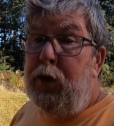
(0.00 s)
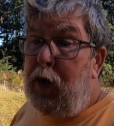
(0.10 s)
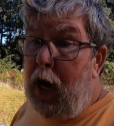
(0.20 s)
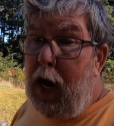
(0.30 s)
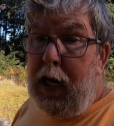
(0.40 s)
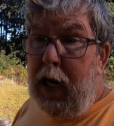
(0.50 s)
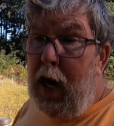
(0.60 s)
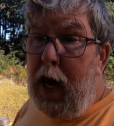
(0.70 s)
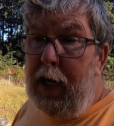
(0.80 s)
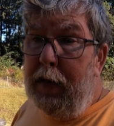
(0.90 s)
was I
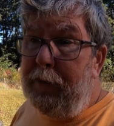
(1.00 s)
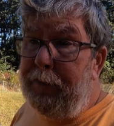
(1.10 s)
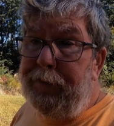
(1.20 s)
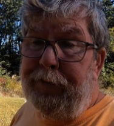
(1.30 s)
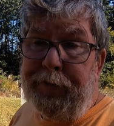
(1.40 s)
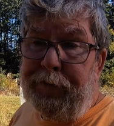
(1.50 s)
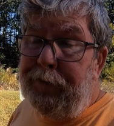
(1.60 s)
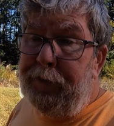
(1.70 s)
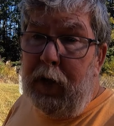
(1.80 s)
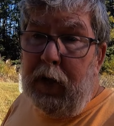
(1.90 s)
got
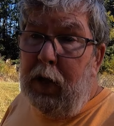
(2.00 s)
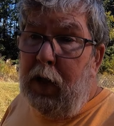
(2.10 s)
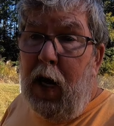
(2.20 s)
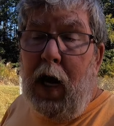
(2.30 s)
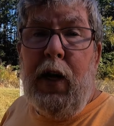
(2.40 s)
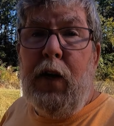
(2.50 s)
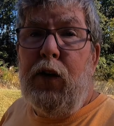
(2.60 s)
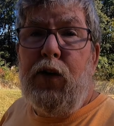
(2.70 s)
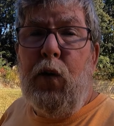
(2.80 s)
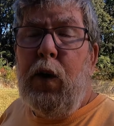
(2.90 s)

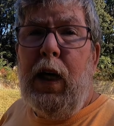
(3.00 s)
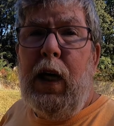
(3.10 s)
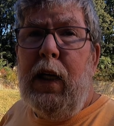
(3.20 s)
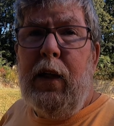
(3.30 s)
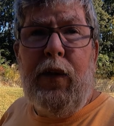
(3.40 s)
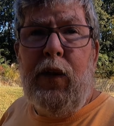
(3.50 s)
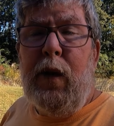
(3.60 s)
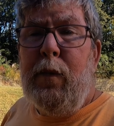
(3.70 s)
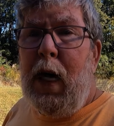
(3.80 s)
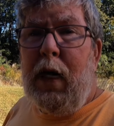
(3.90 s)
another
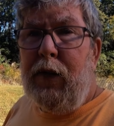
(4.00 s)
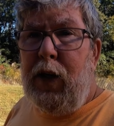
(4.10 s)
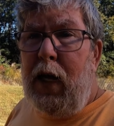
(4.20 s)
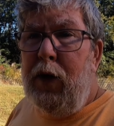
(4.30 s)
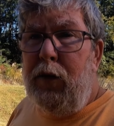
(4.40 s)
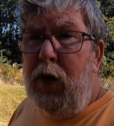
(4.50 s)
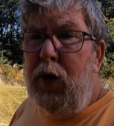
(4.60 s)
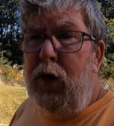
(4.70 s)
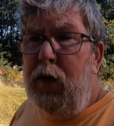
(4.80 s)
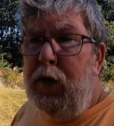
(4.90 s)
20-30 miles down the
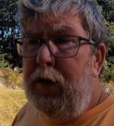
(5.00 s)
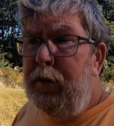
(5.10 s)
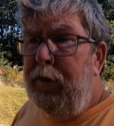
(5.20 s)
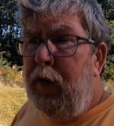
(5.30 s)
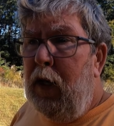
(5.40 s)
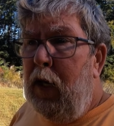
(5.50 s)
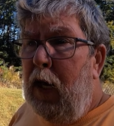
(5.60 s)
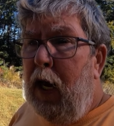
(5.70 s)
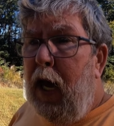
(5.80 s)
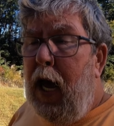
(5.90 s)
road,
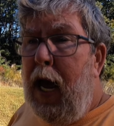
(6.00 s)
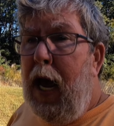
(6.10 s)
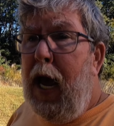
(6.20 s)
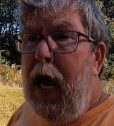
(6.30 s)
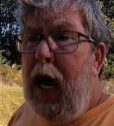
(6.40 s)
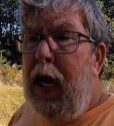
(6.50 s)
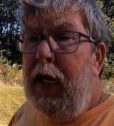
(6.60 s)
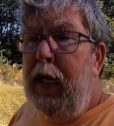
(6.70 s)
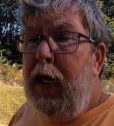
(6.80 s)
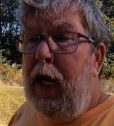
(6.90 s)

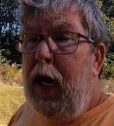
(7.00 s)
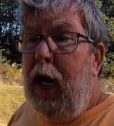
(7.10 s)
and